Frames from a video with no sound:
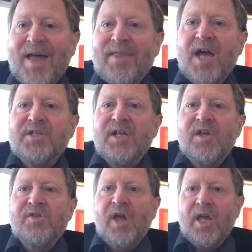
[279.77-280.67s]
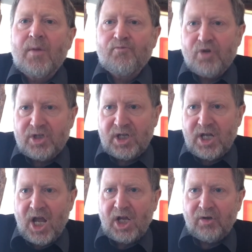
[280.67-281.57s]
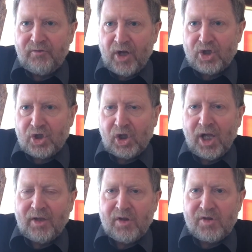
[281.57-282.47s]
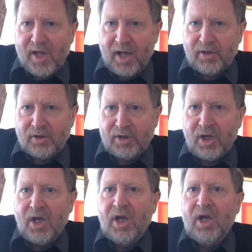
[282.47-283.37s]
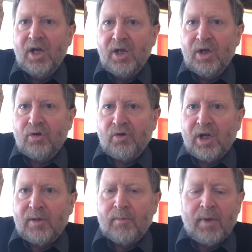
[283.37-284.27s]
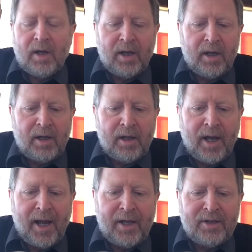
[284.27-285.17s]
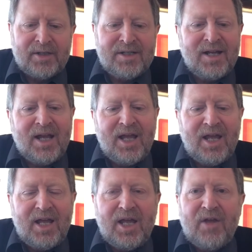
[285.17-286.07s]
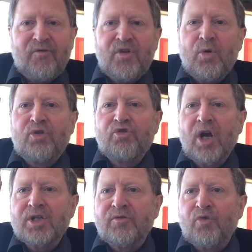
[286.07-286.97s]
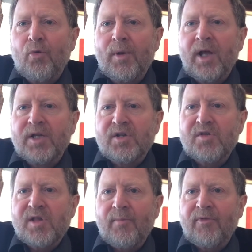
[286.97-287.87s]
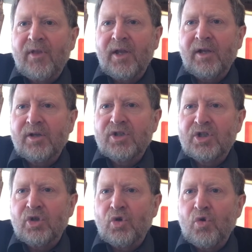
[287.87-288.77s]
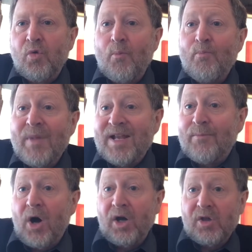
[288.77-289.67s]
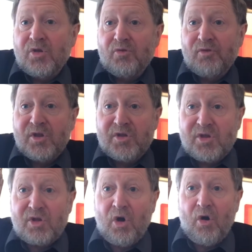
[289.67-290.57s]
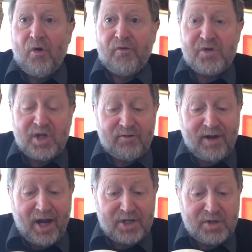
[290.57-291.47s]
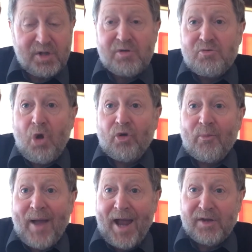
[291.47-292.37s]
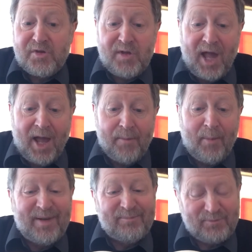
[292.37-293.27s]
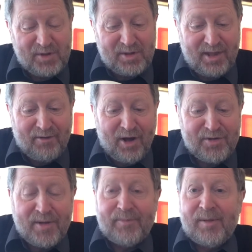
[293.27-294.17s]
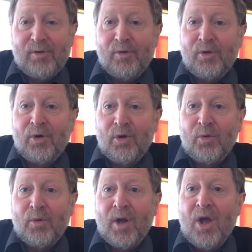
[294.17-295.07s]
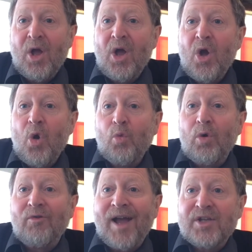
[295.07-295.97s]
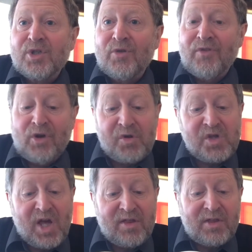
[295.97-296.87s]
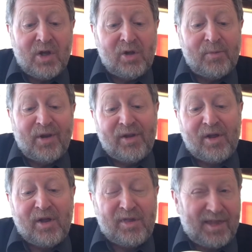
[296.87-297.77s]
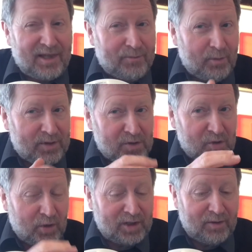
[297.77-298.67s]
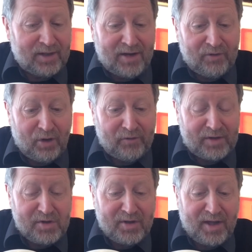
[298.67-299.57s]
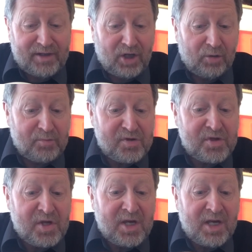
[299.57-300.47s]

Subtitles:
That is a pretty conventional and standard cream, and if you are trying to formulate something to minimise the risk of skin reactions, it's not a bad stab. I mean, there are some people who will react to the phenoxyethanol, but I think they're probably using quite a low level of it, so that helps.